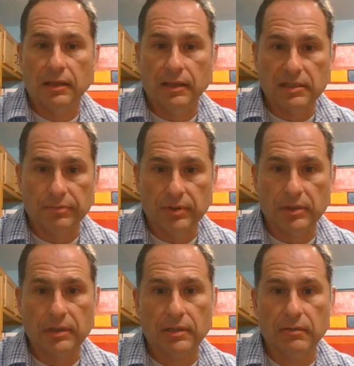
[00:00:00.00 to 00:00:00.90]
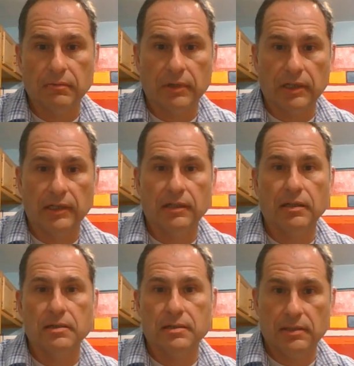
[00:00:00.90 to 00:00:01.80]
this book really
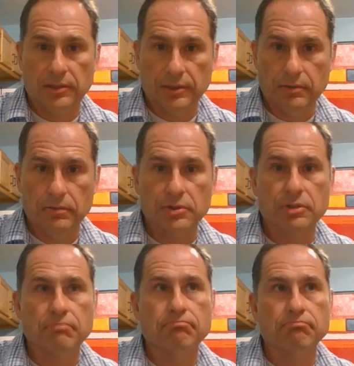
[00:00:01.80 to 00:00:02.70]
does use